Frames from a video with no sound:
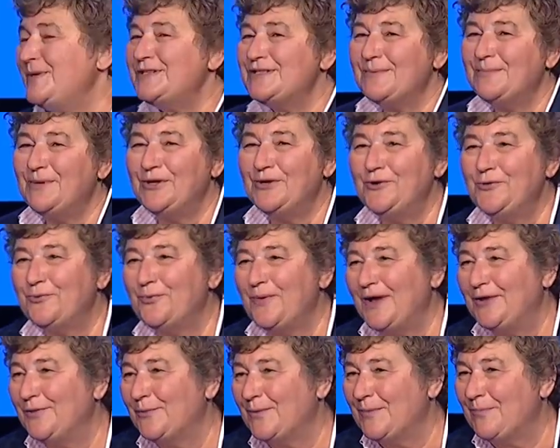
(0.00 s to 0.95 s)
be somebody who
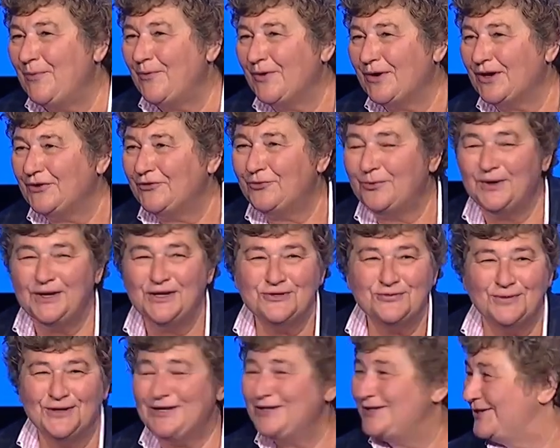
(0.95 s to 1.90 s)
read the report in twenty
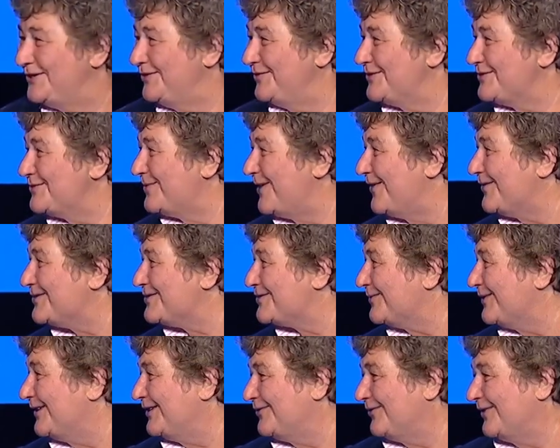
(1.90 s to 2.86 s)
twenty-two as well as
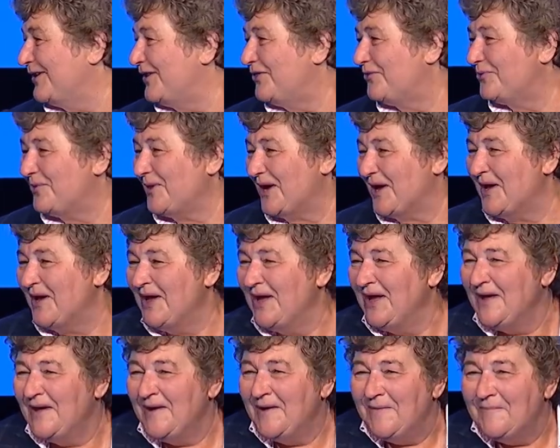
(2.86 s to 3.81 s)
twenty twenty-three.
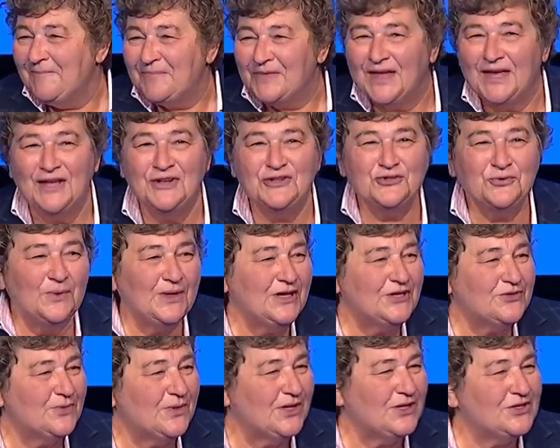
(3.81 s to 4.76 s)
In
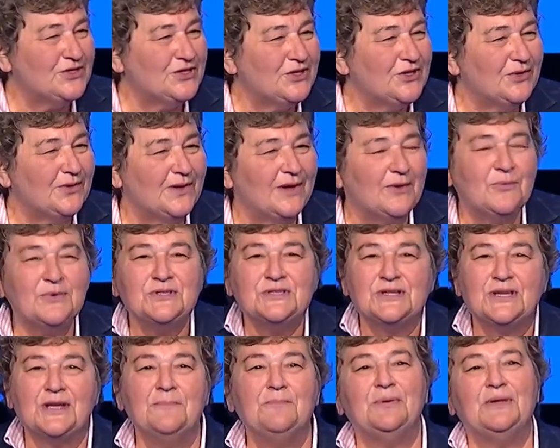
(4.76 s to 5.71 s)
twenty twenty-two, it
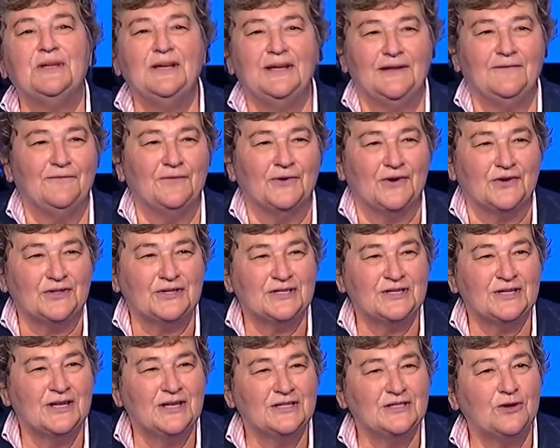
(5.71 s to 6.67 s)
was a complete
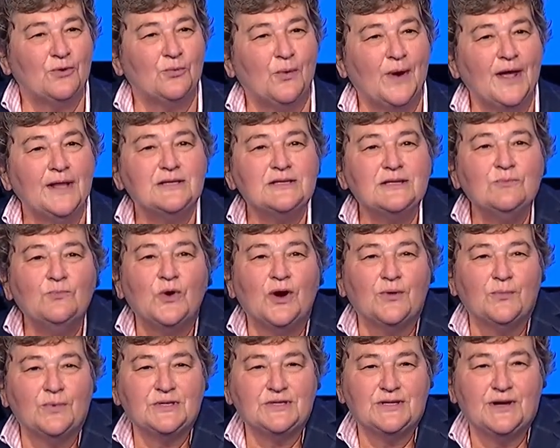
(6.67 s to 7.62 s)
inverse. So
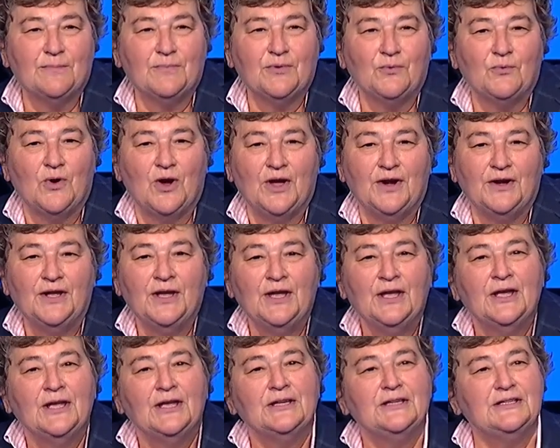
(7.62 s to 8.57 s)
ransomware was number one.
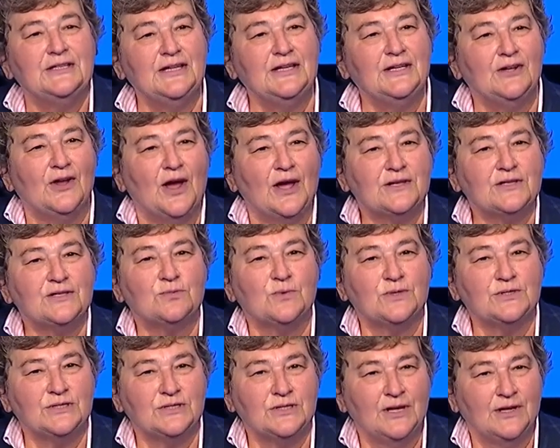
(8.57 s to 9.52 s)
DDoS
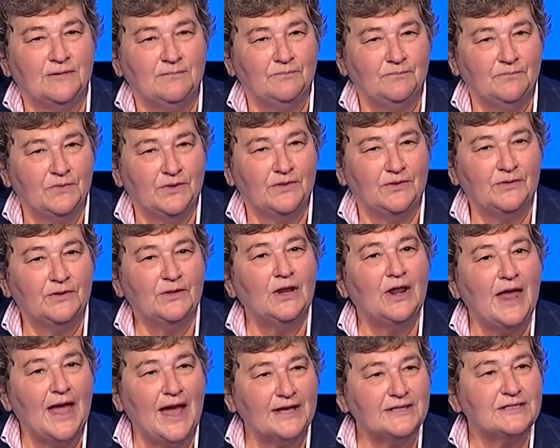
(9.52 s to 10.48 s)
was the
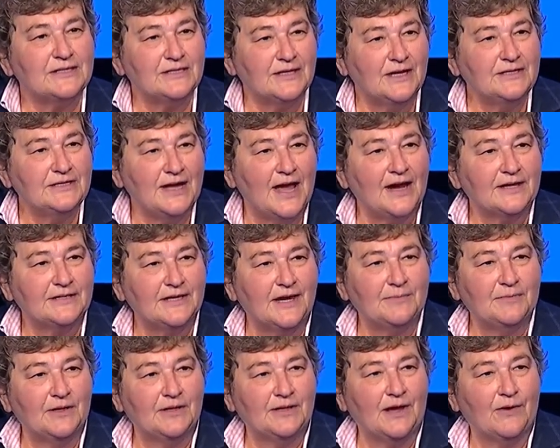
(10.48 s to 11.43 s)
last attack
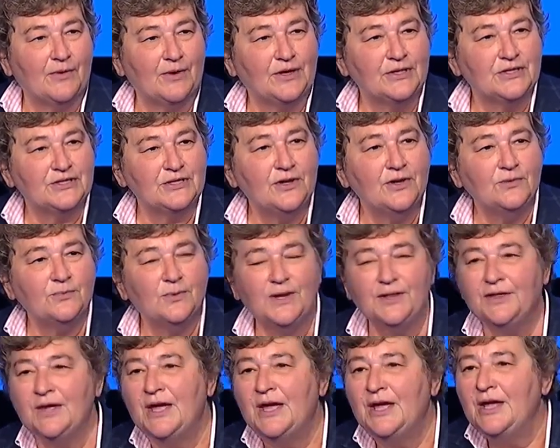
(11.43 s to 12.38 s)
type that they were concerned
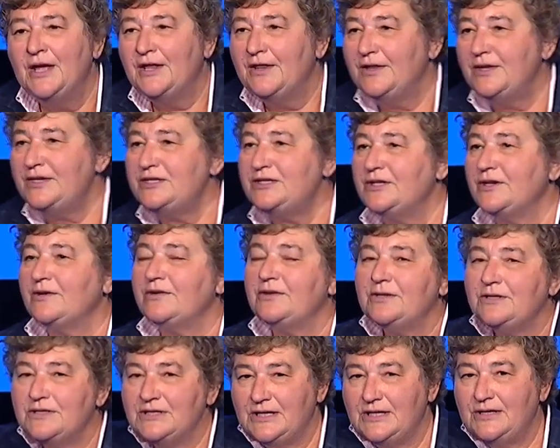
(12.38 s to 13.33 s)
with. This year,
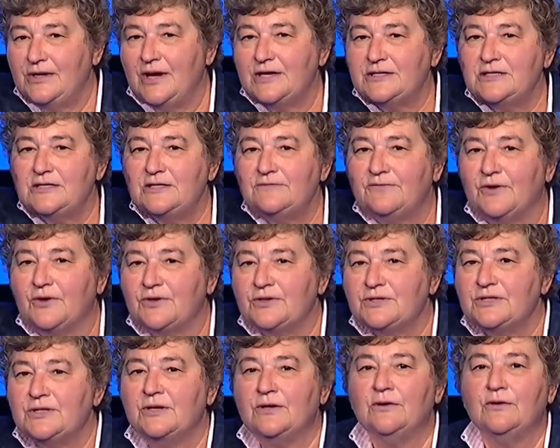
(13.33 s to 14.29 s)
DDoS is
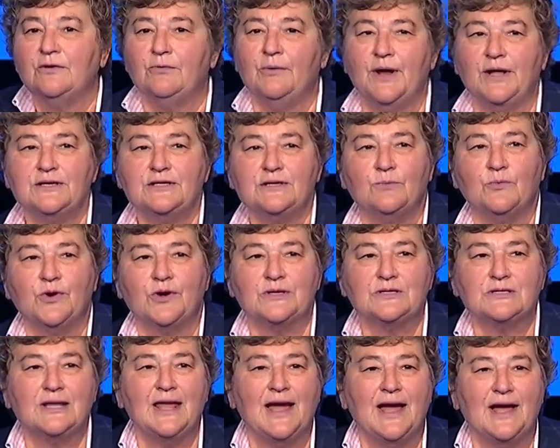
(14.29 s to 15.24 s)
first, ransomware
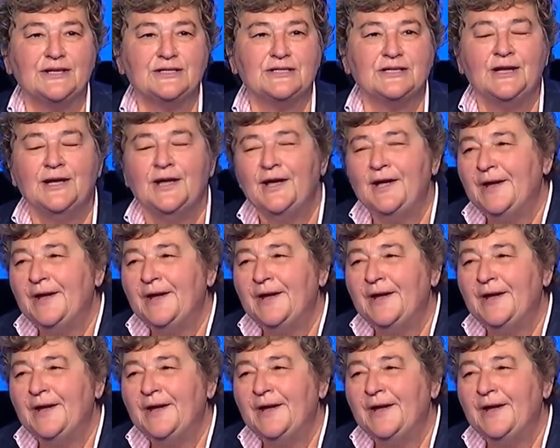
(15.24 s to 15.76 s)
is last.